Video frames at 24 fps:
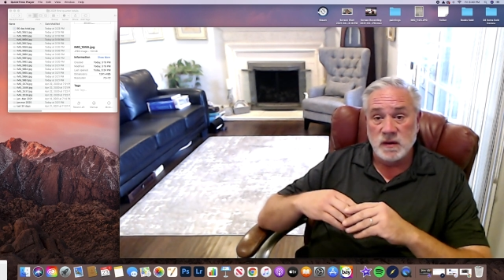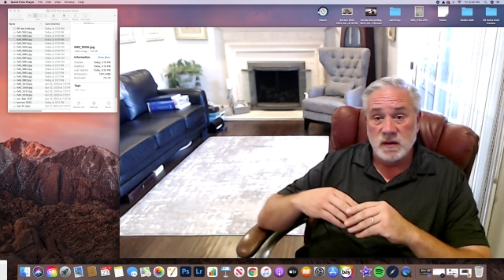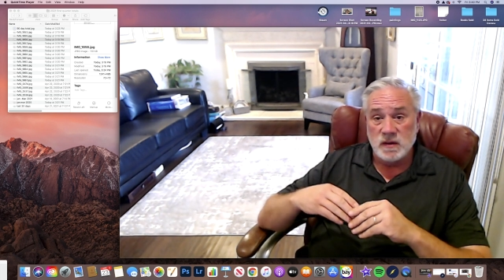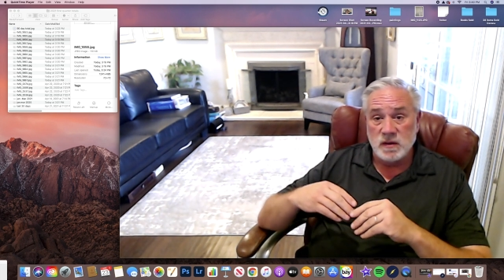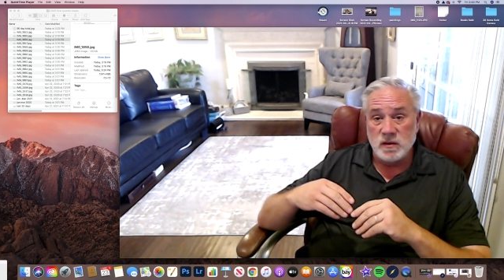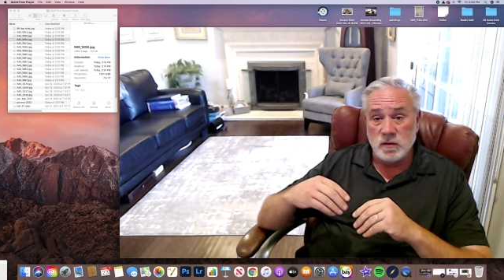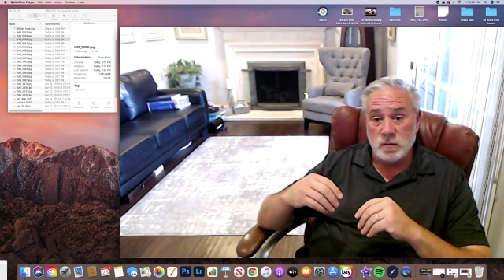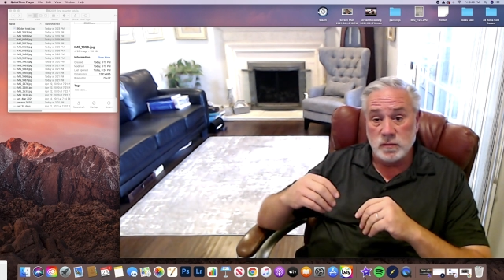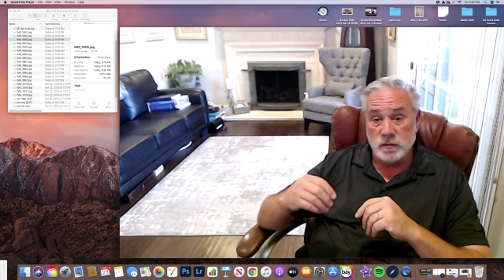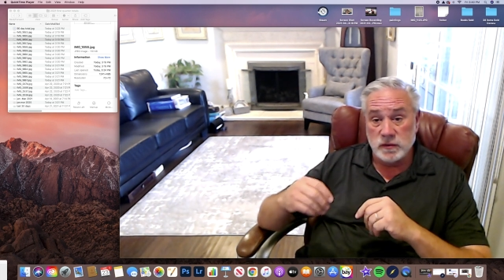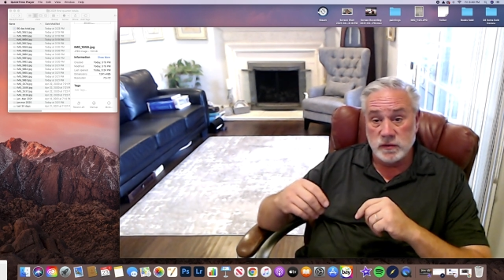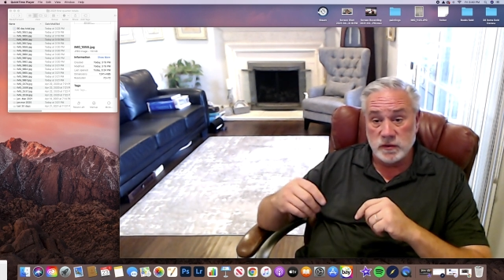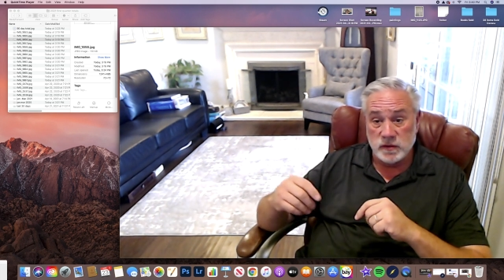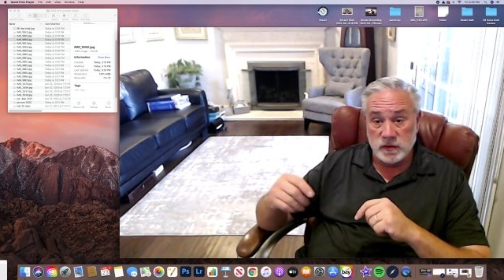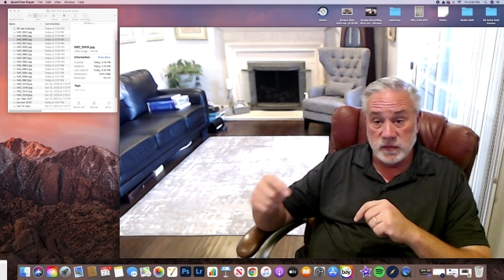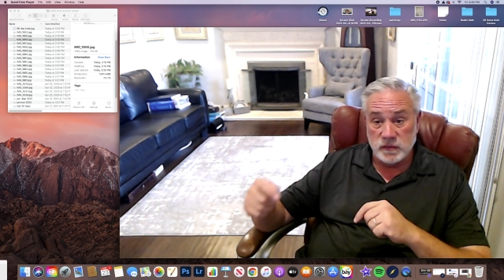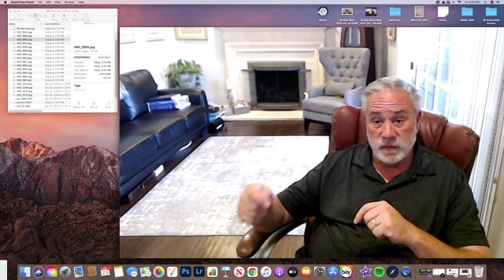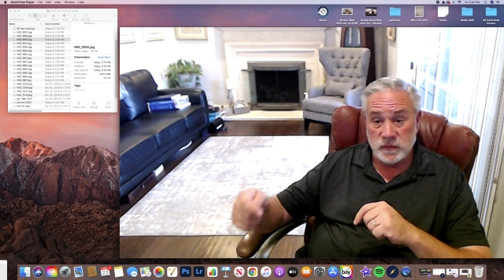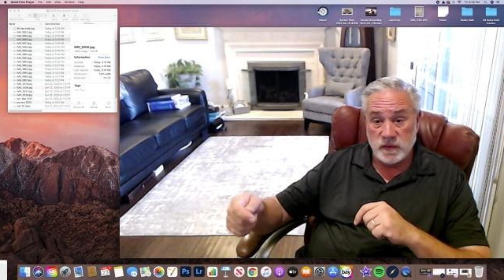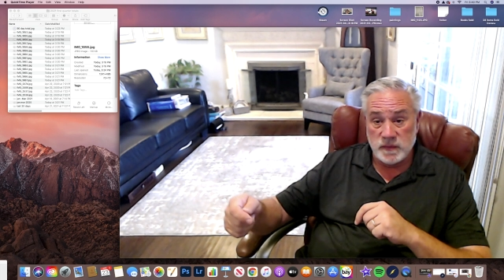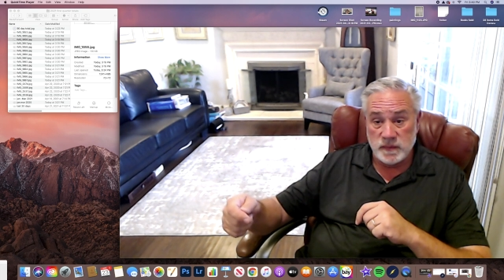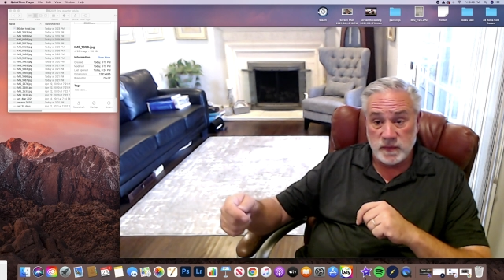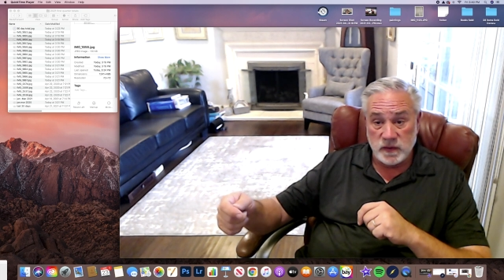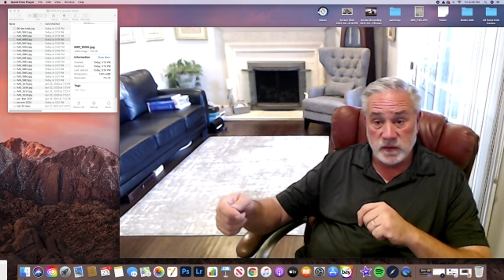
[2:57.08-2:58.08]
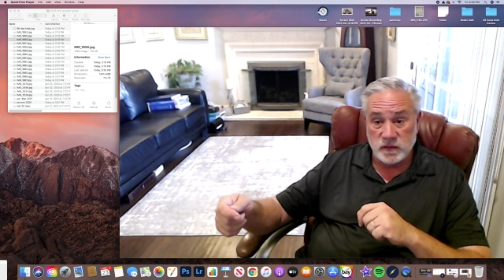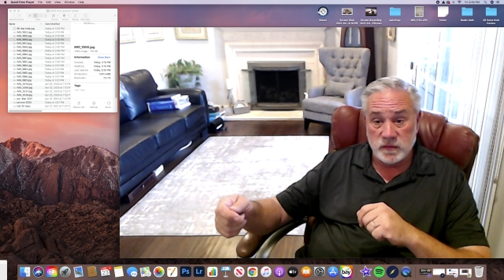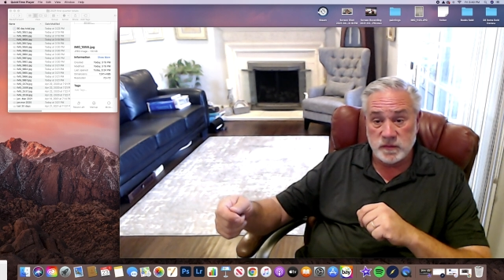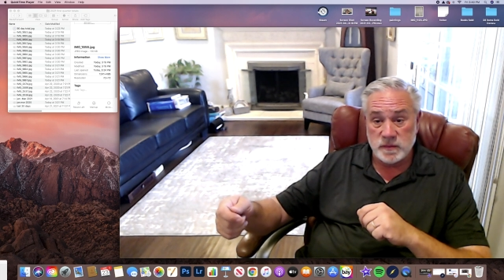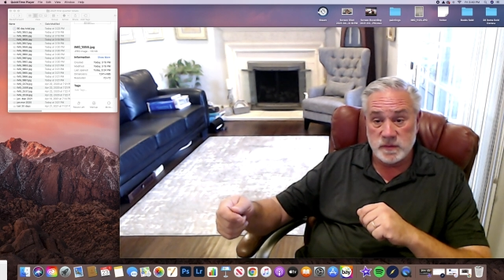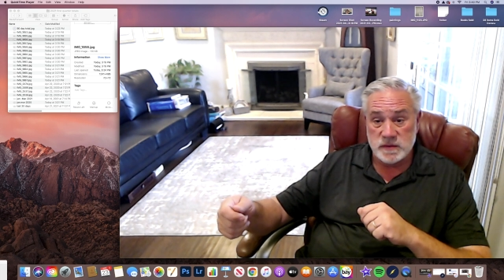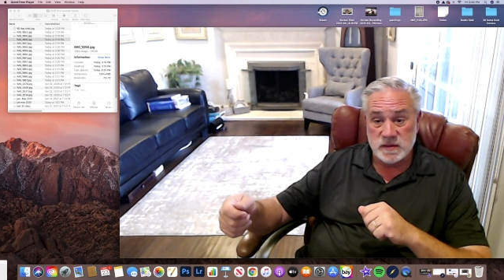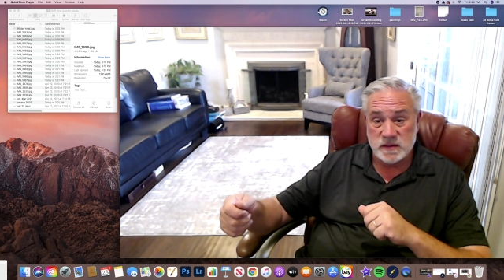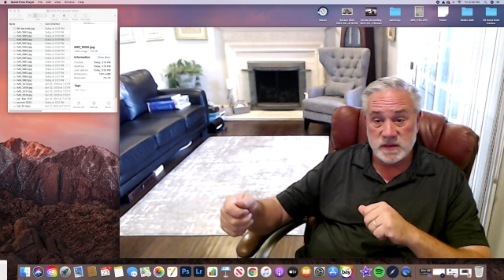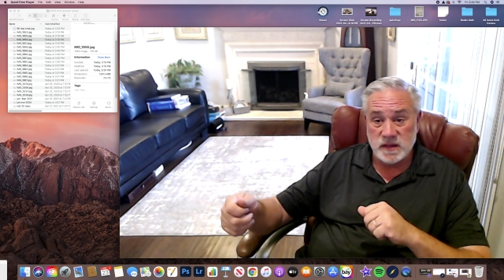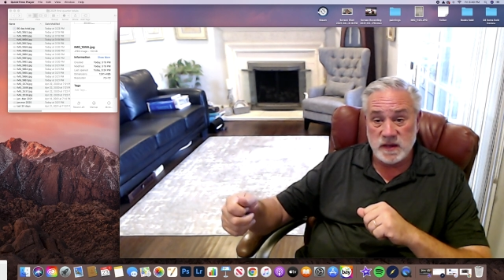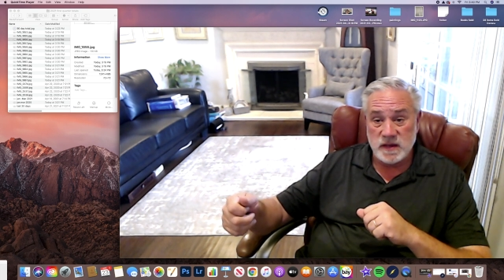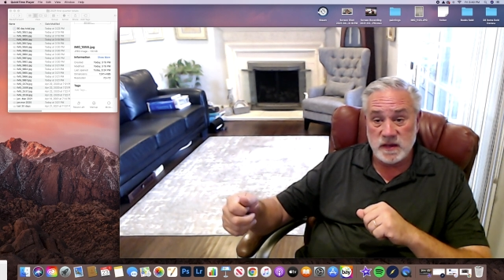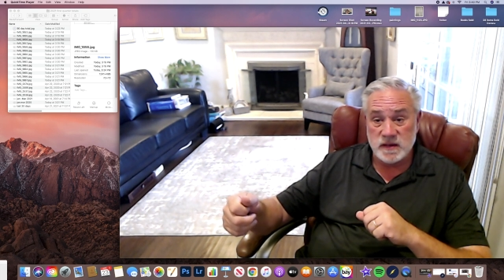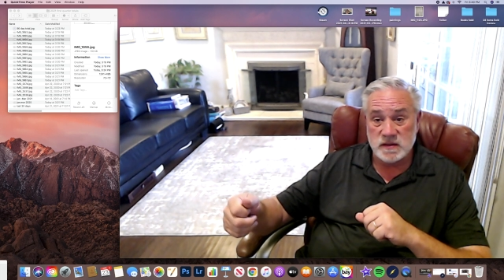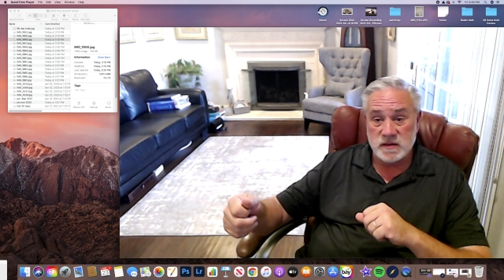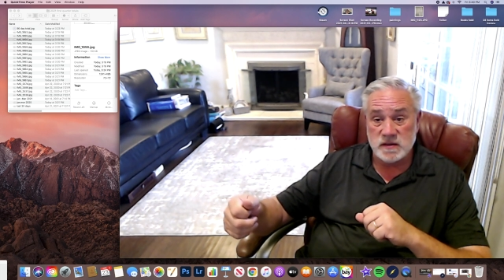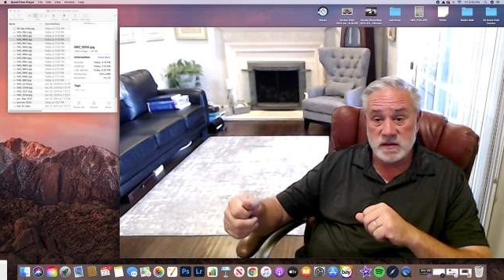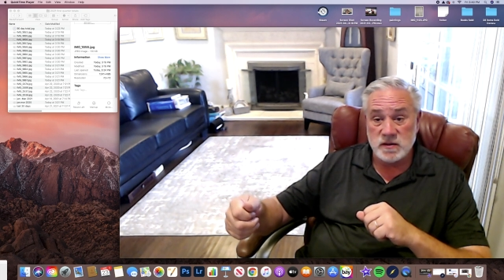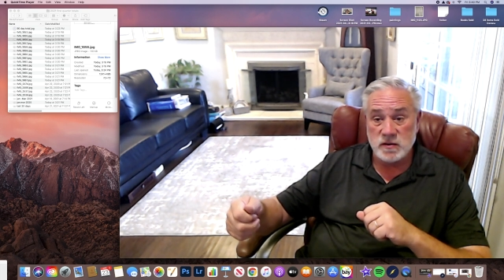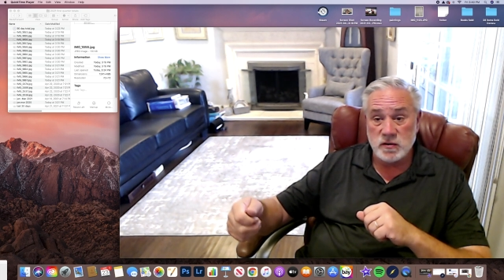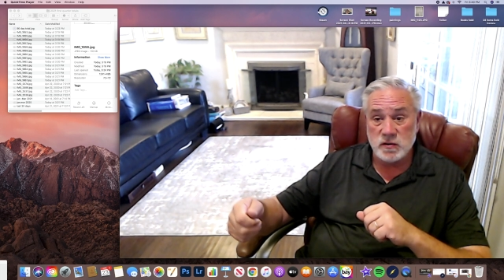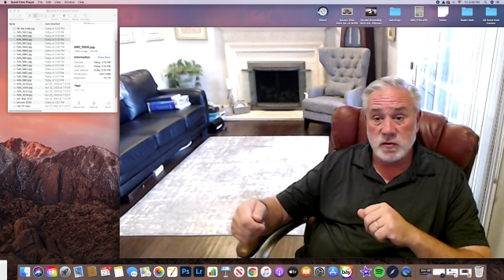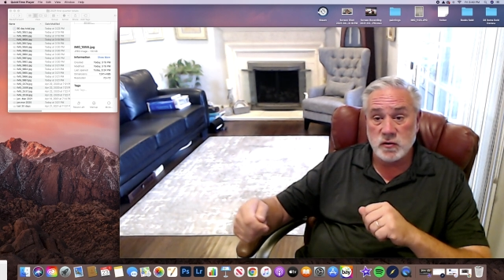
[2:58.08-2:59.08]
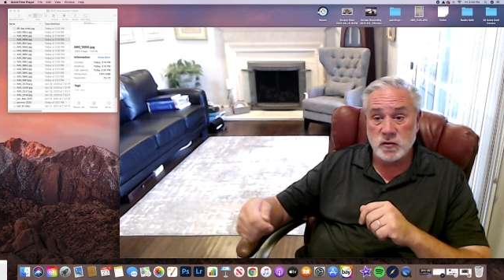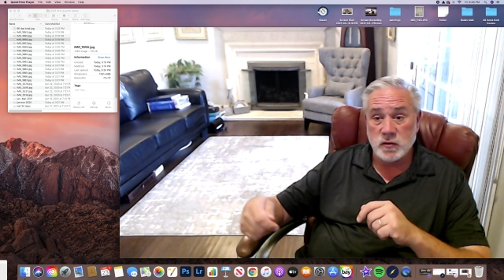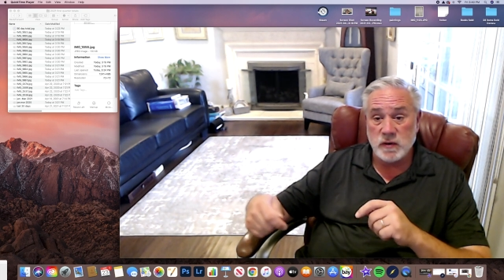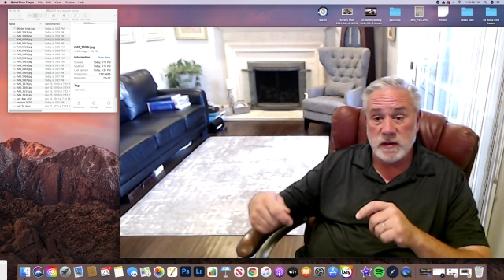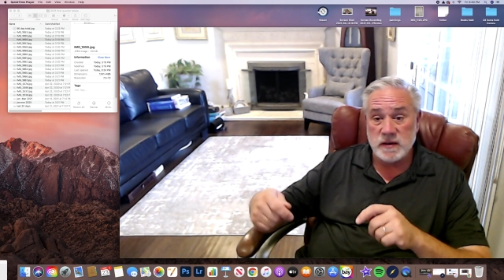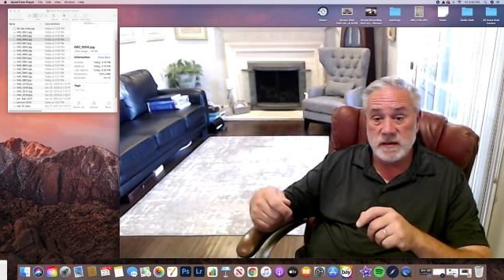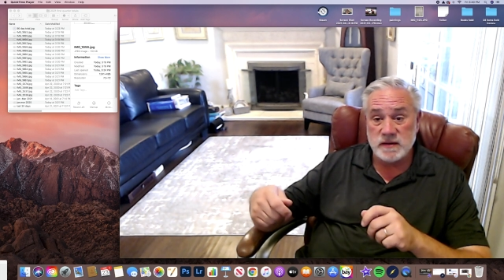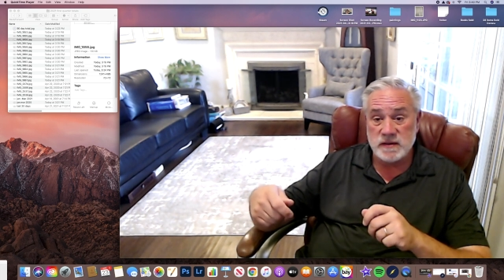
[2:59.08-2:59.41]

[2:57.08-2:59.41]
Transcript: You learn from those mistakes and you create